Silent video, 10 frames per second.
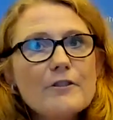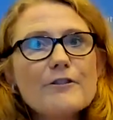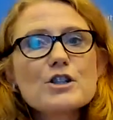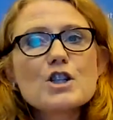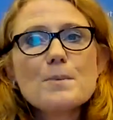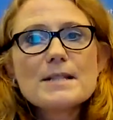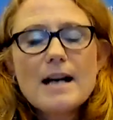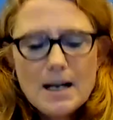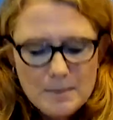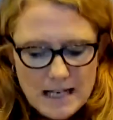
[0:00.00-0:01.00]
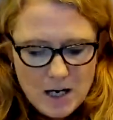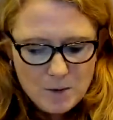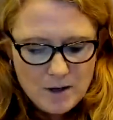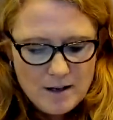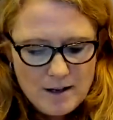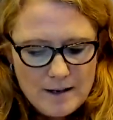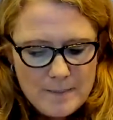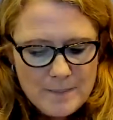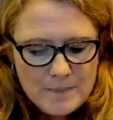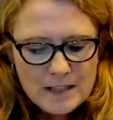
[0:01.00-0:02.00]
For some time now,
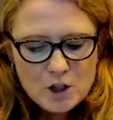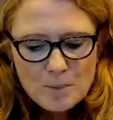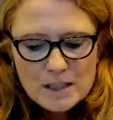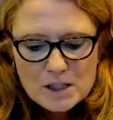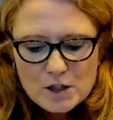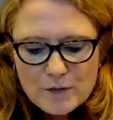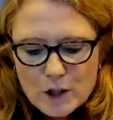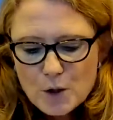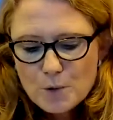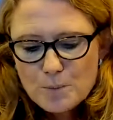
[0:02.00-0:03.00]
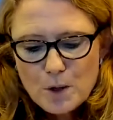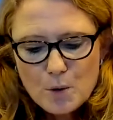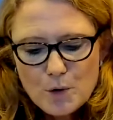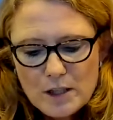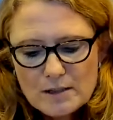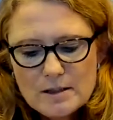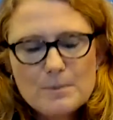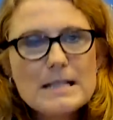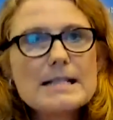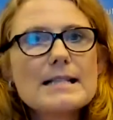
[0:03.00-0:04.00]
the dominant view, both in the
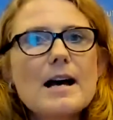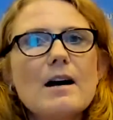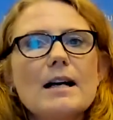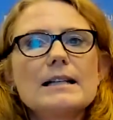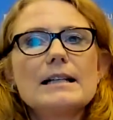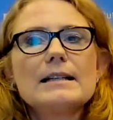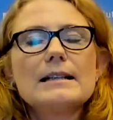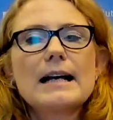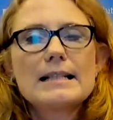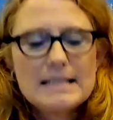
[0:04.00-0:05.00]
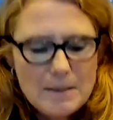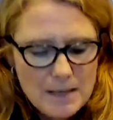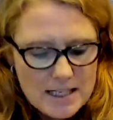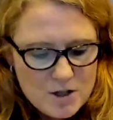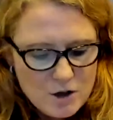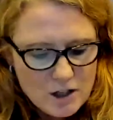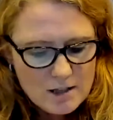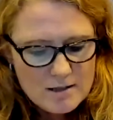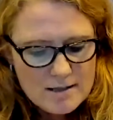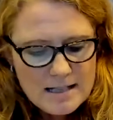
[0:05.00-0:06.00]
media and in academic
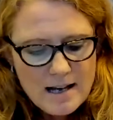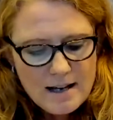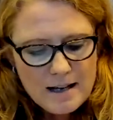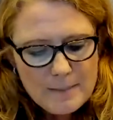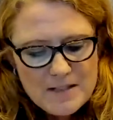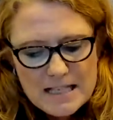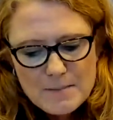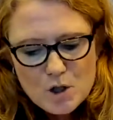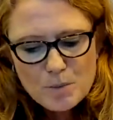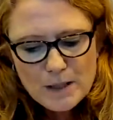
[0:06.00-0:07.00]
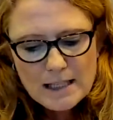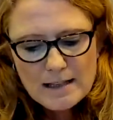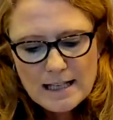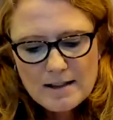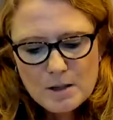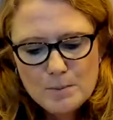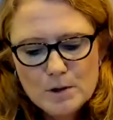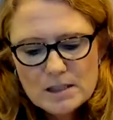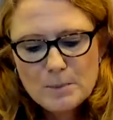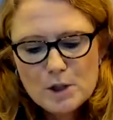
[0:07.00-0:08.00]
circles, seems to be that the
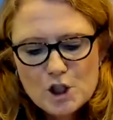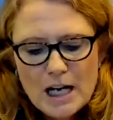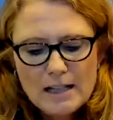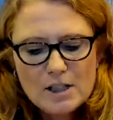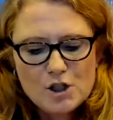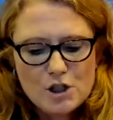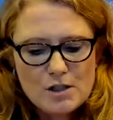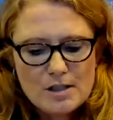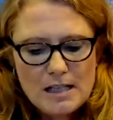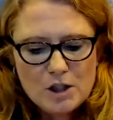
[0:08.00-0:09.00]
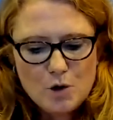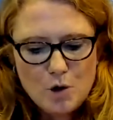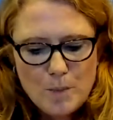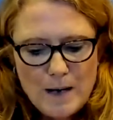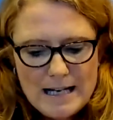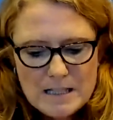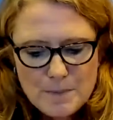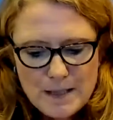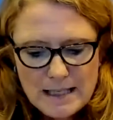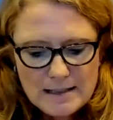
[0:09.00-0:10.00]
multiple challenges that Europe has
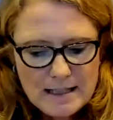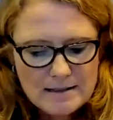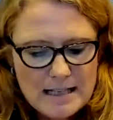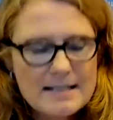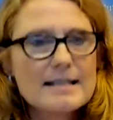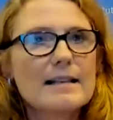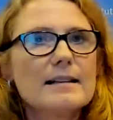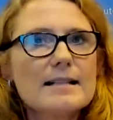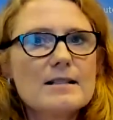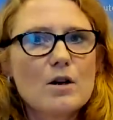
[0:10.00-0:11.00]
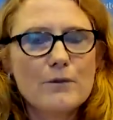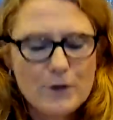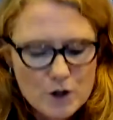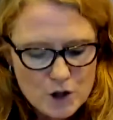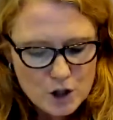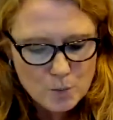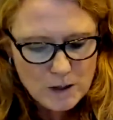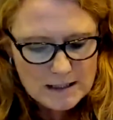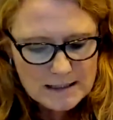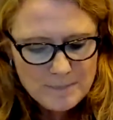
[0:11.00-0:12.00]
been and still is confronted
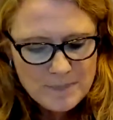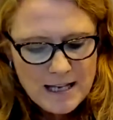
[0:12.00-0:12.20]
with